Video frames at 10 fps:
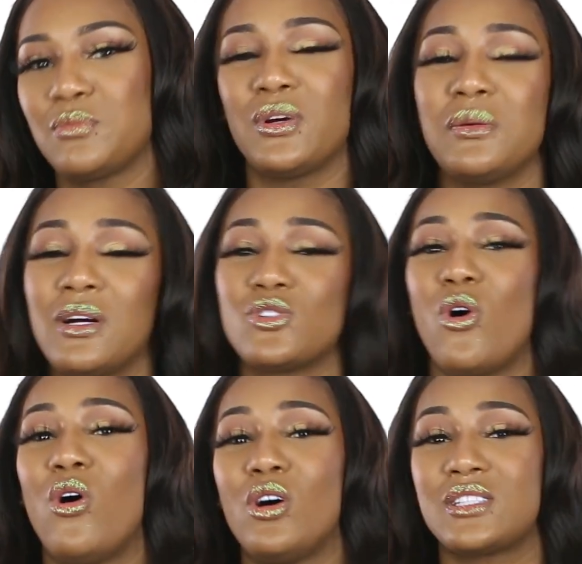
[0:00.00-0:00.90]
pretty much
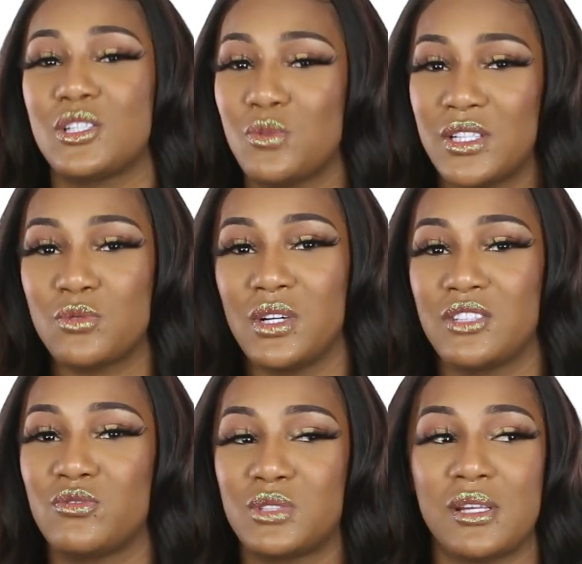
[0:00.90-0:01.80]
all situations
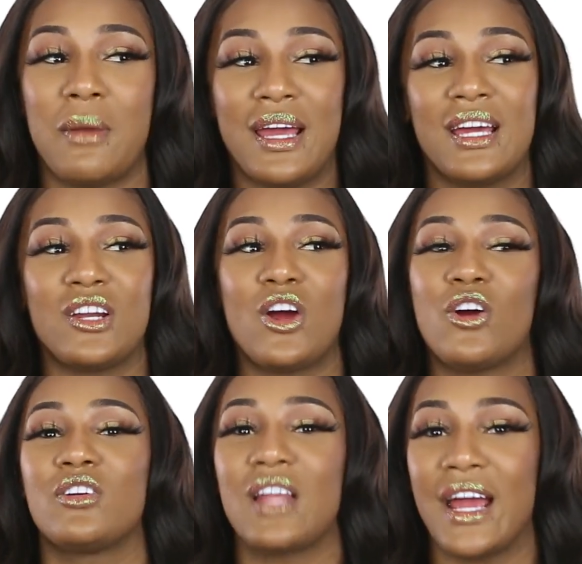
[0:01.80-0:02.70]
where there's somebody getting
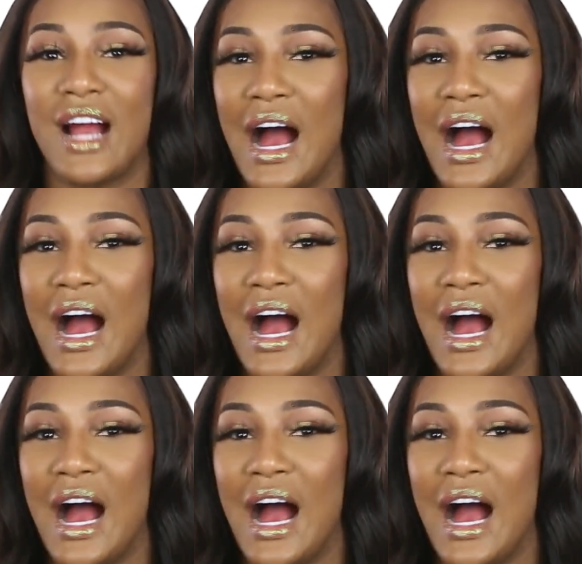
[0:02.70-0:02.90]
hurt, like,